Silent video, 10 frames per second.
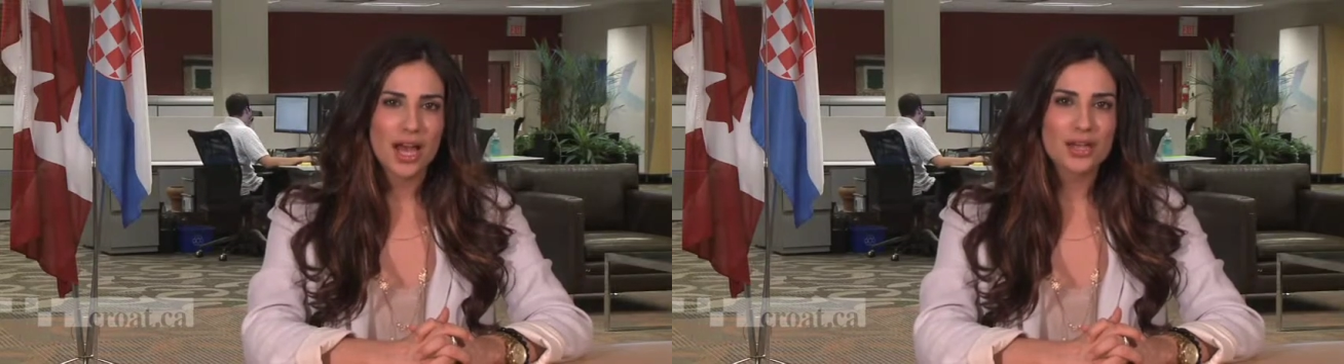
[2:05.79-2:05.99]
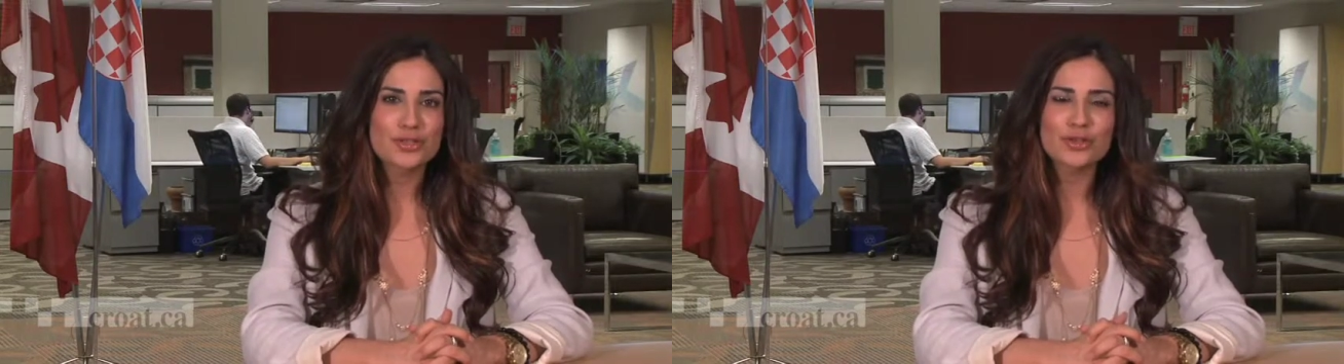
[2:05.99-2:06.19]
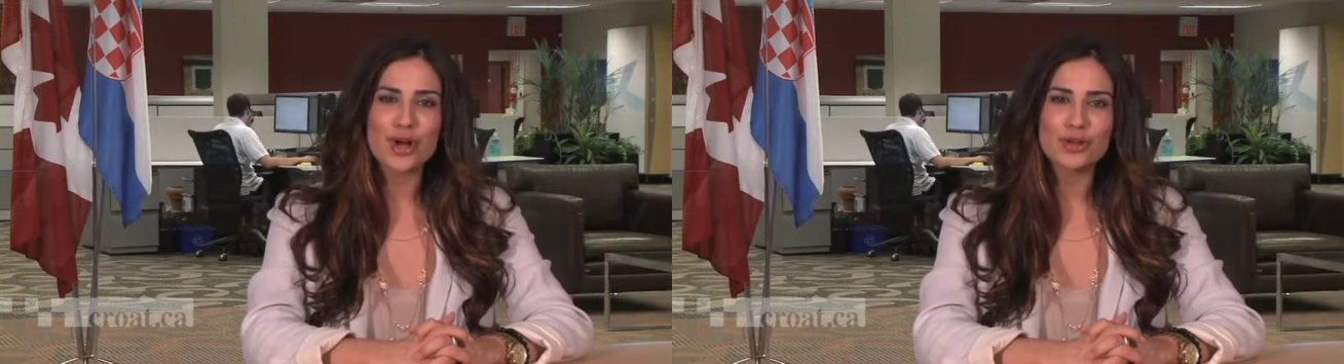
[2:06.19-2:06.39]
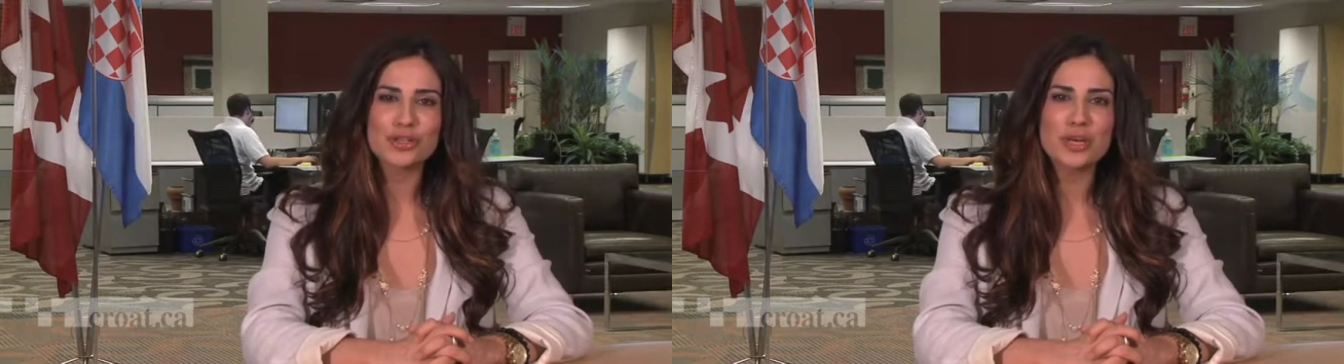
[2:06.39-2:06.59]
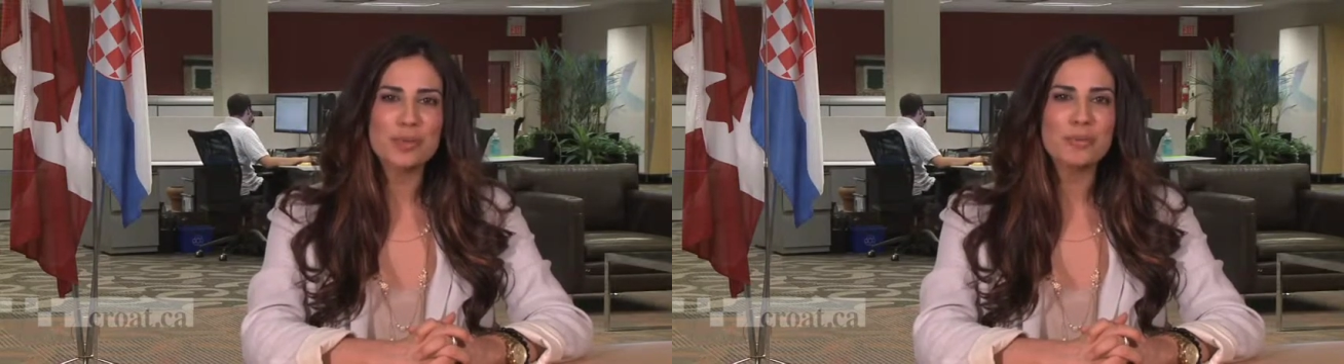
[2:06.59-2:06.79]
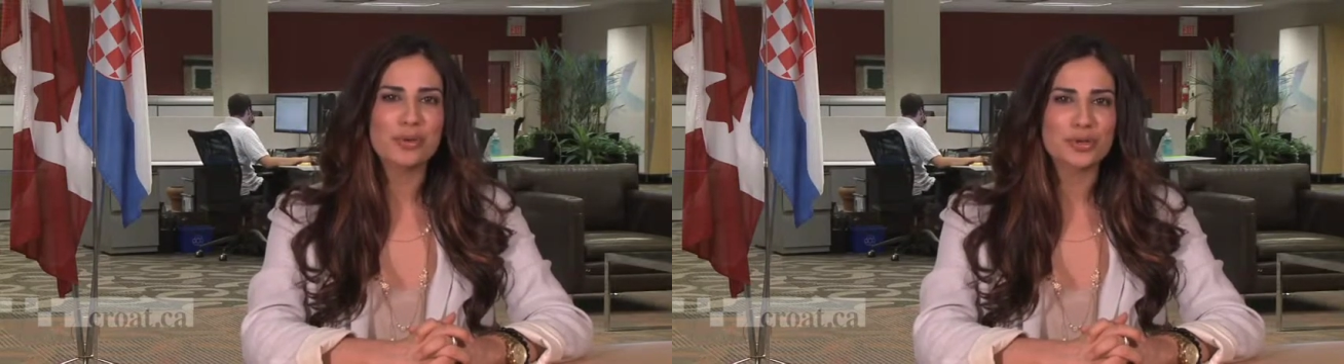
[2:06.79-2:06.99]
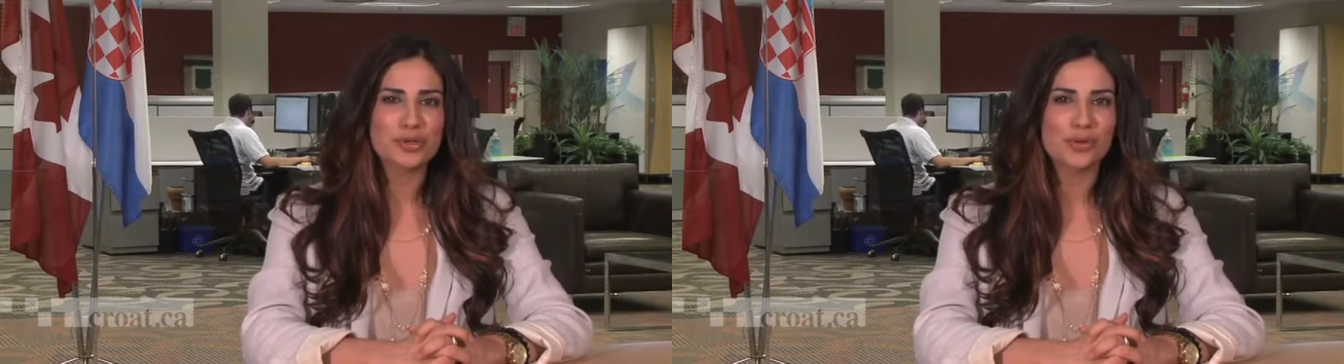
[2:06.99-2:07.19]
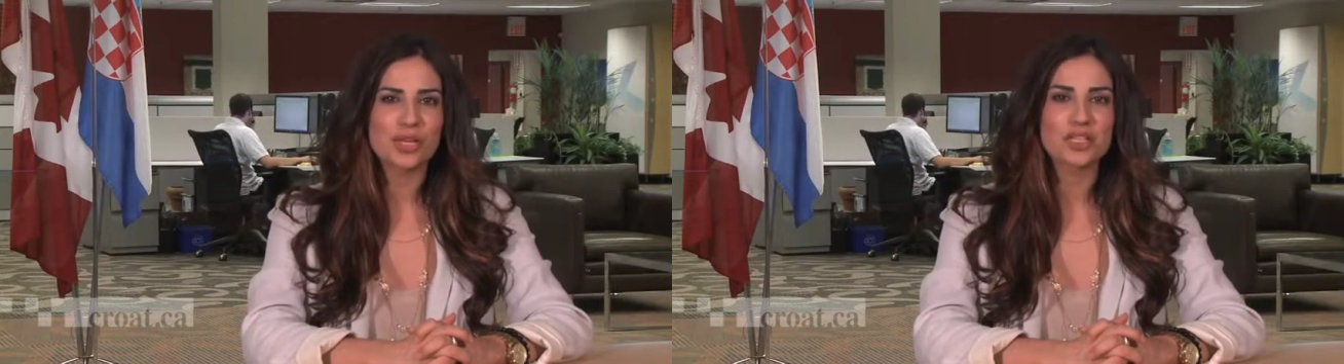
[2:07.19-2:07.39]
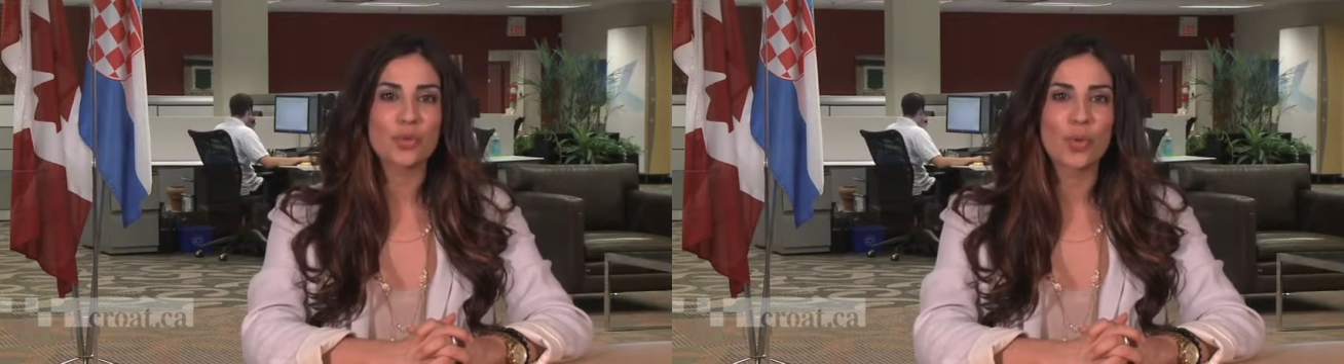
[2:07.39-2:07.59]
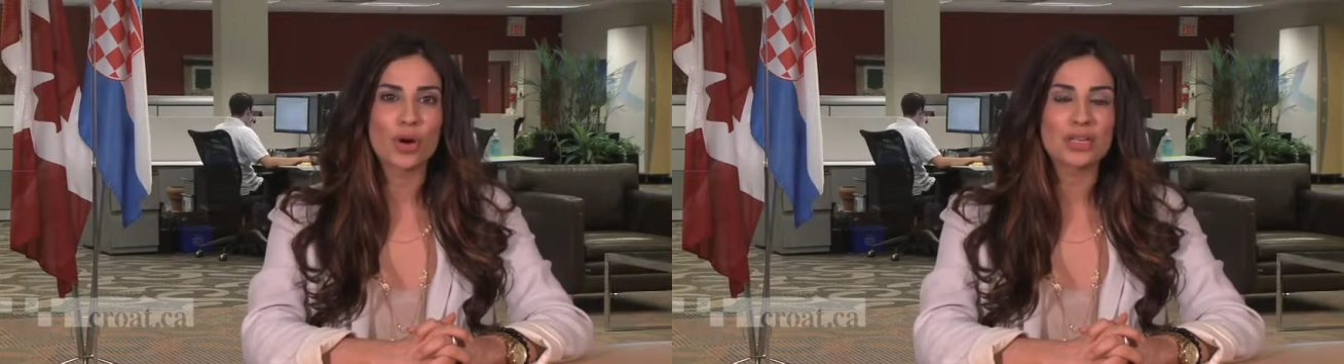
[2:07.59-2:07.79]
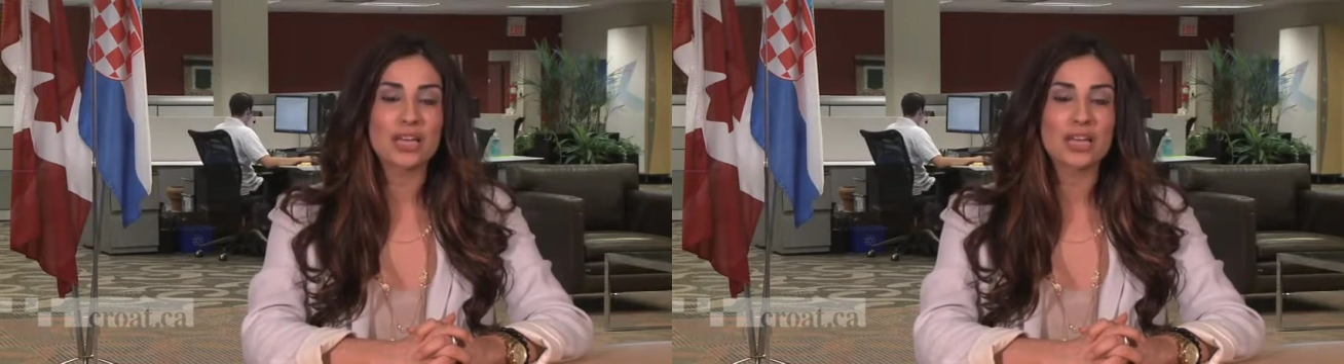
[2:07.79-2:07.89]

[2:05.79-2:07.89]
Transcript: A scholarship and bursary is awarded